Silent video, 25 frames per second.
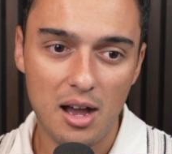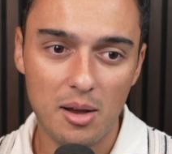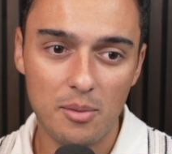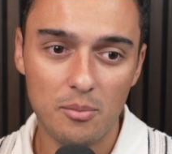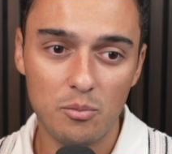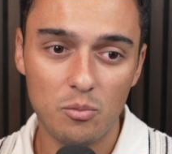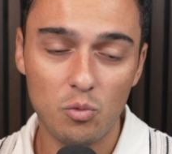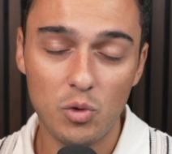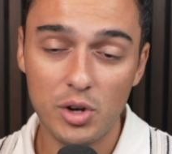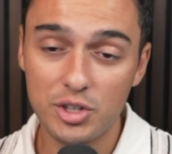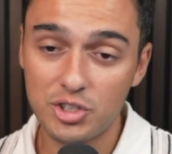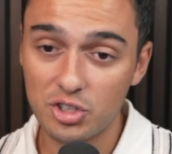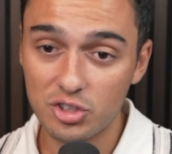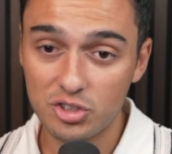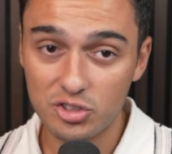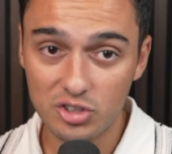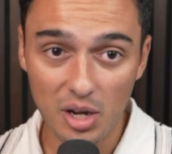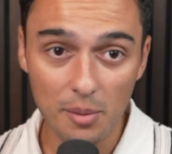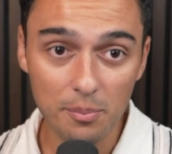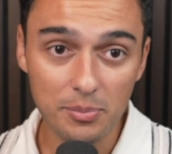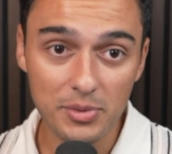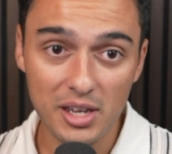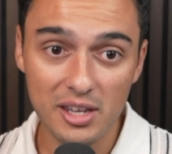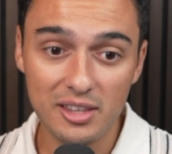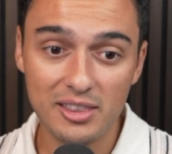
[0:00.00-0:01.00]
which is
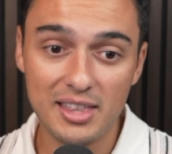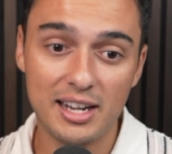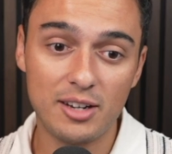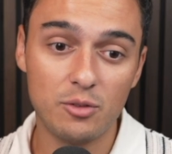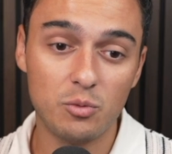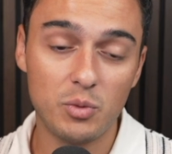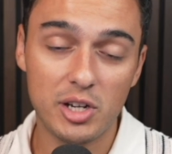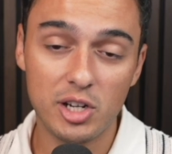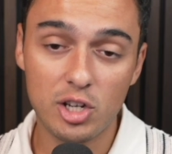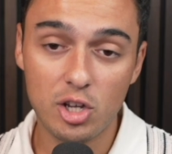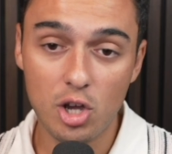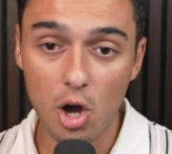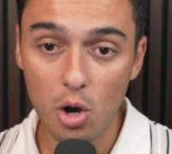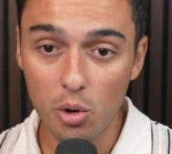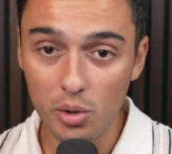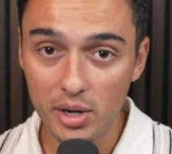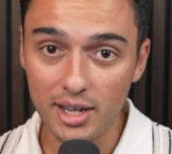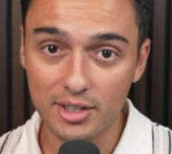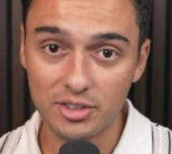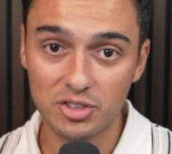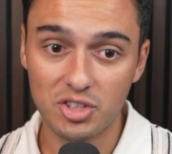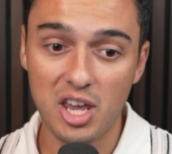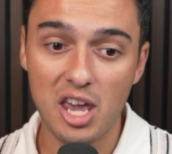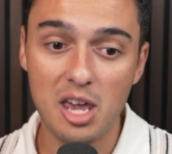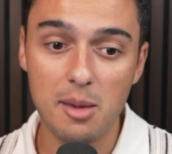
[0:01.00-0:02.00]
something that when
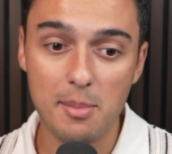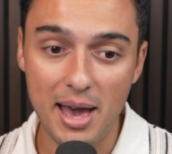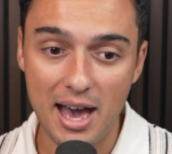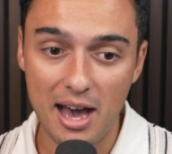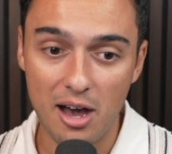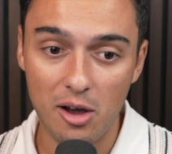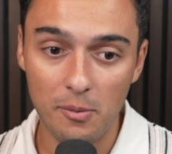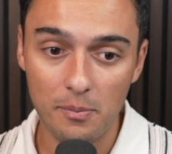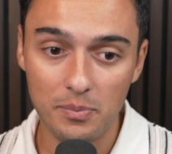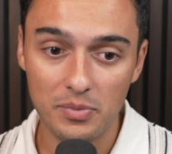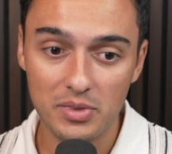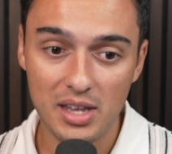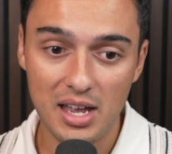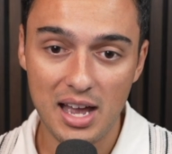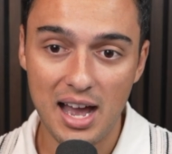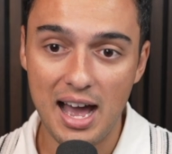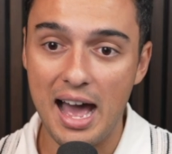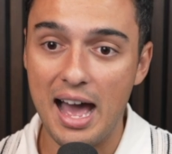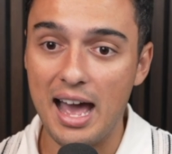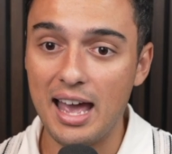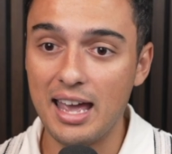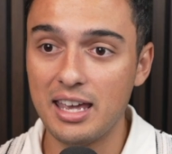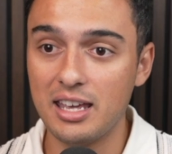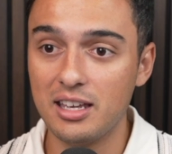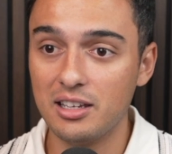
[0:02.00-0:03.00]
Codex came out,
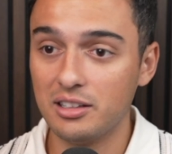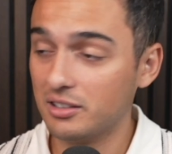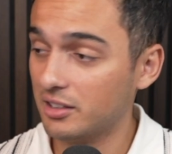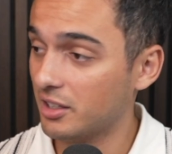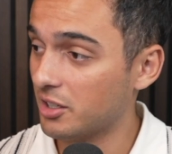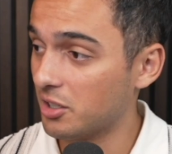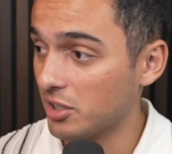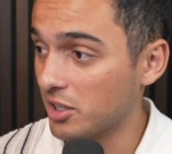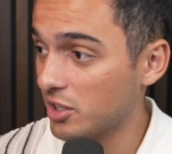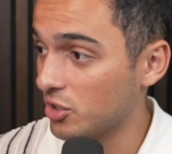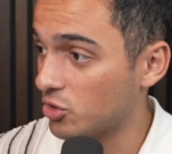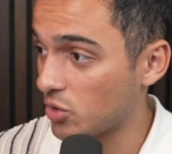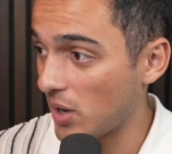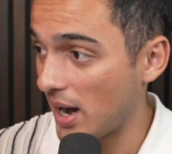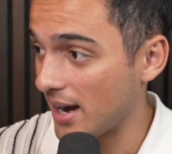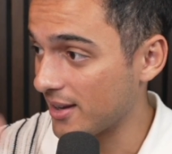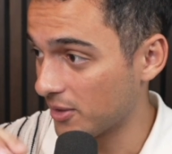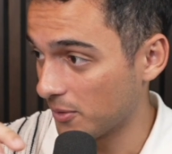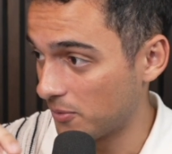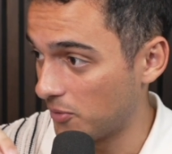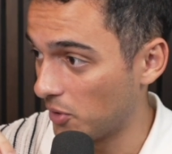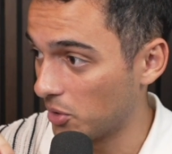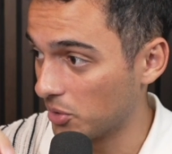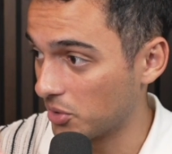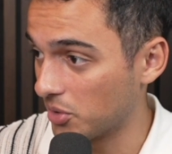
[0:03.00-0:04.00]
I literally dragged
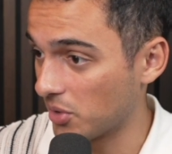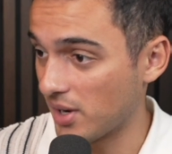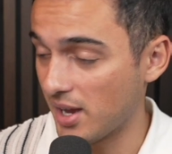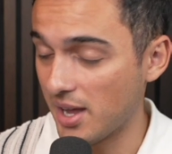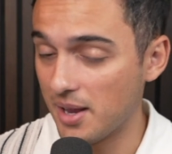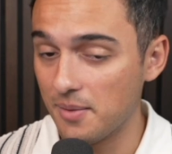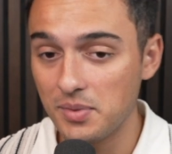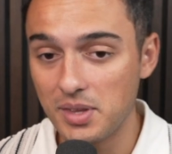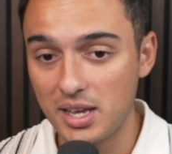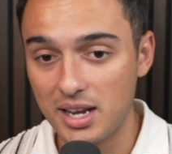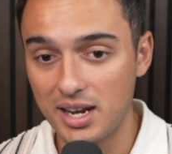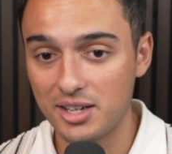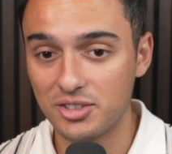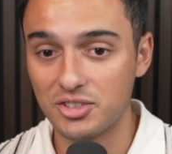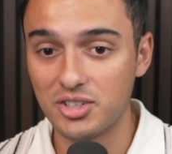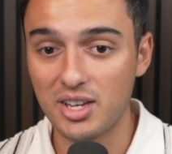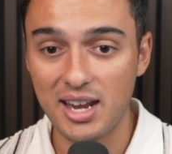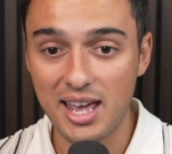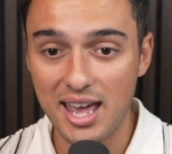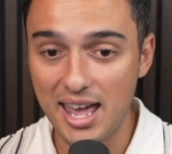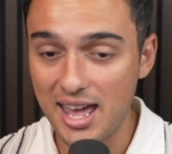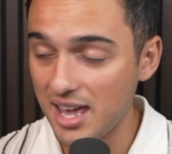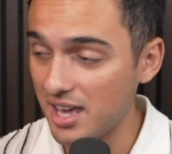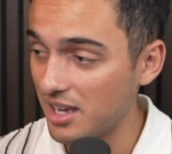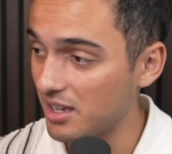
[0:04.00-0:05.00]
the folder in and I
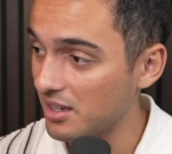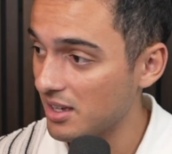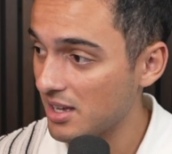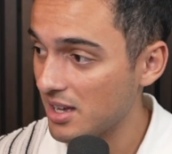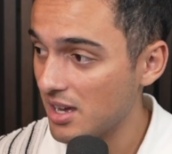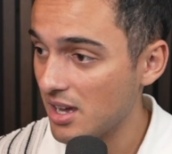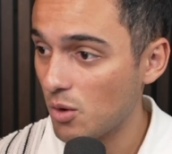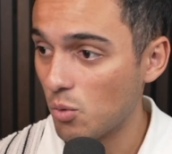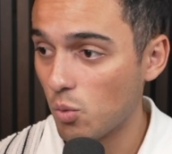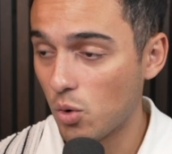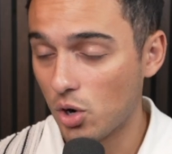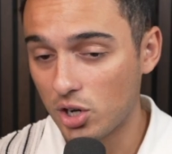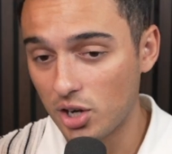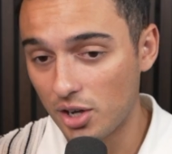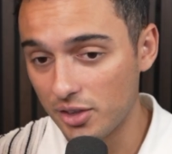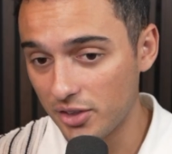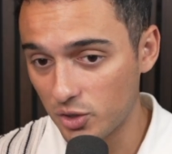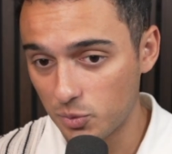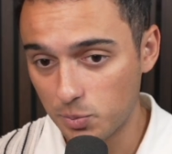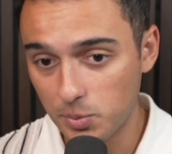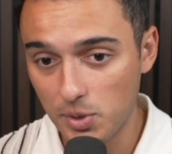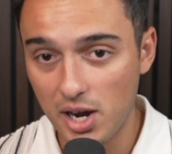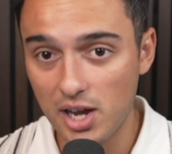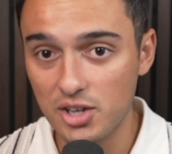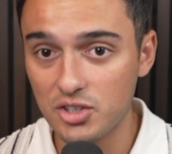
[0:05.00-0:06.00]
said, hey, work on
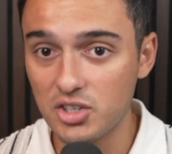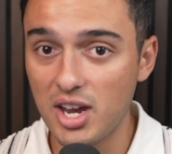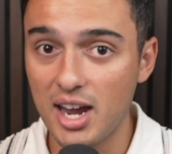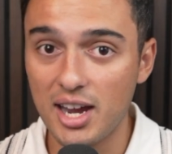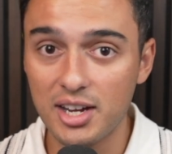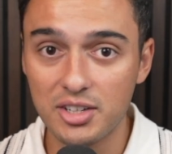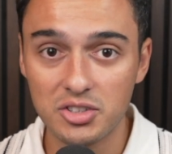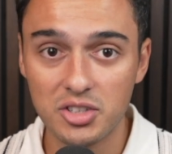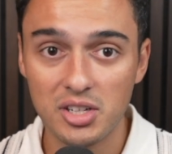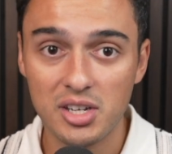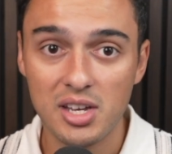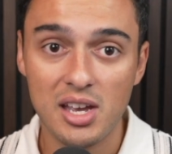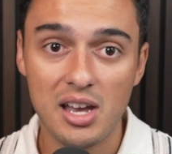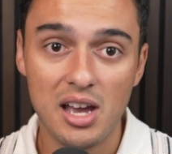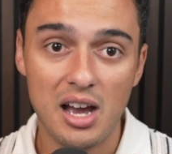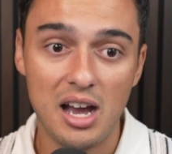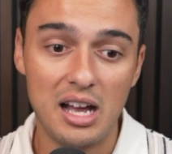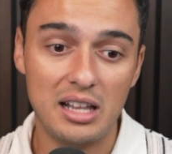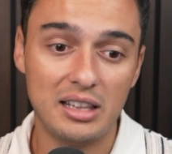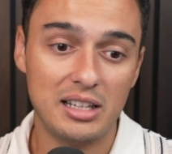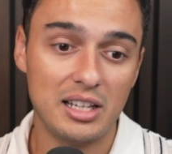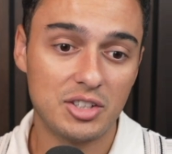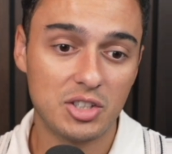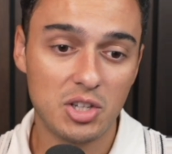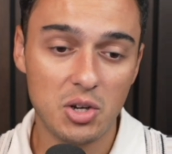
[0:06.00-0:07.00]
this project.
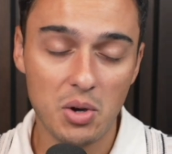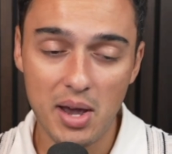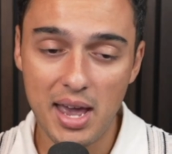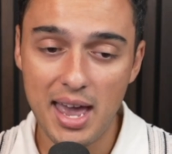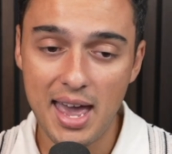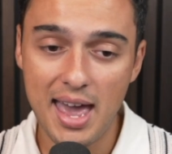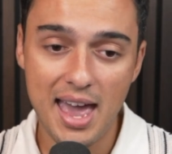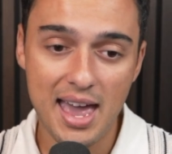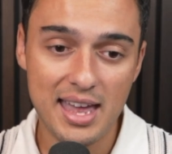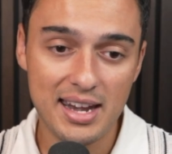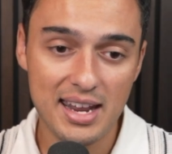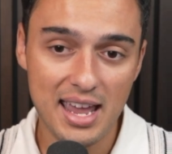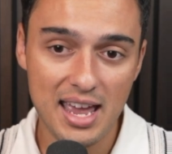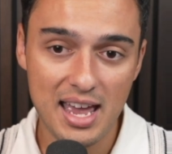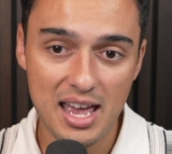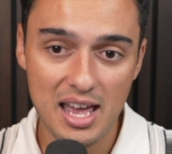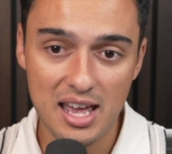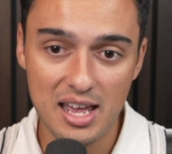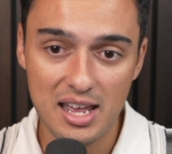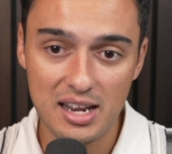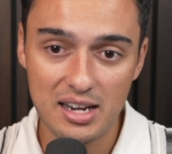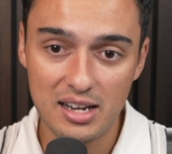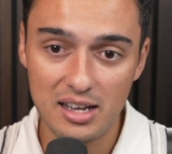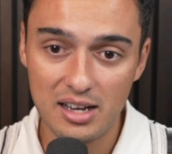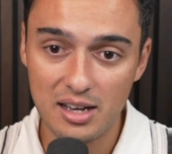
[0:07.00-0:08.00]
Let's go ahead and